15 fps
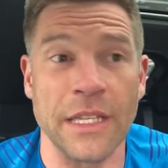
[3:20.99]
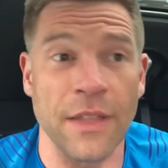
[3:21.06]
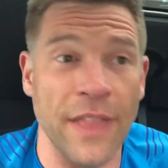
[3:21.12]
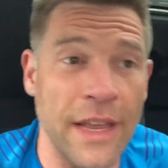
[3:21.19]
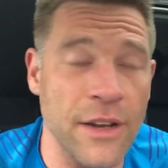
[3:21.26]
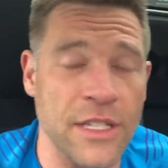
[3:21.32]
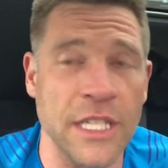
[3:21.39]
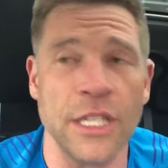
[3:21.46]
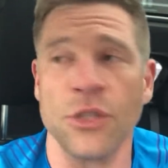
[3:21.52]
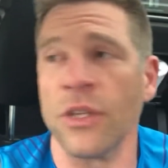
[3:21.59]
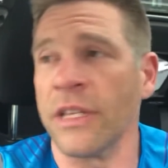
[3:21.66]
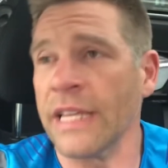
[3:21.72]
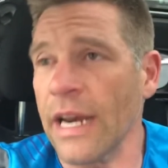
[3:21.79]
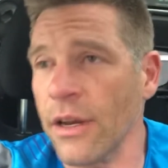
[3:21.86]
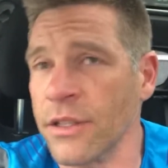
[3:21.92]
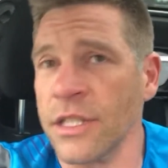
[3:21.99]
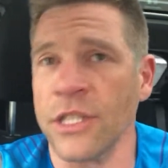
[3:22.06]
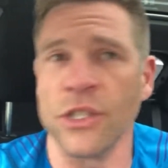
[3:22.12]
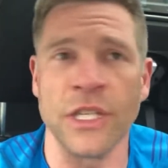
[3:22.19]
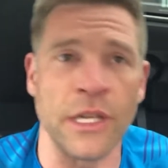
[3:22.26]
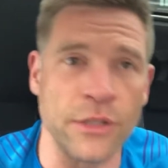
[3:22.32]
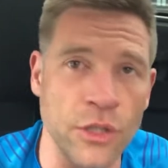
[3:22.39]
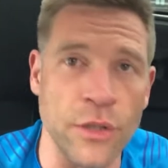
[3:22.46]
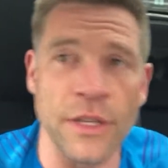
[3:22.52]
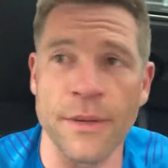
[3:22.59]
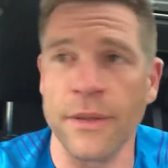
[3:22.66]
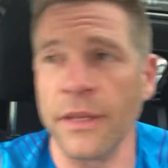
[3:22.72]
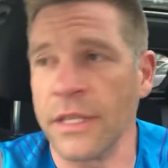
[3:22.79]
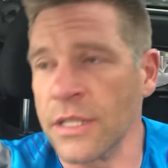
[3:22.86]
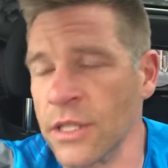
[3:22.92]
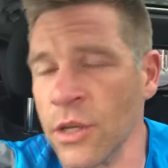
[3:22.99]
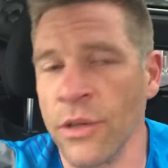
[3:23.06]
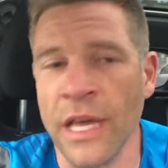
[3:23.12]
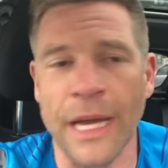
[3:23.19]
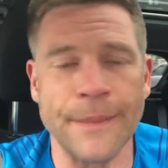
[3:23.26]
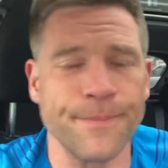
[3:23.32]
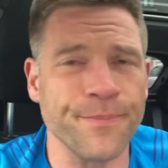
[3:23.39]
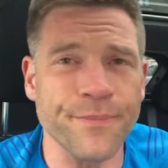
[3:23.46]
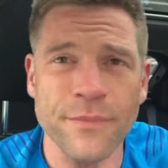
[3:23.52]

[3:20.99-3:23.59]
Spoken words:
So that looks interesting, that looks interesting, I'll do this, do that.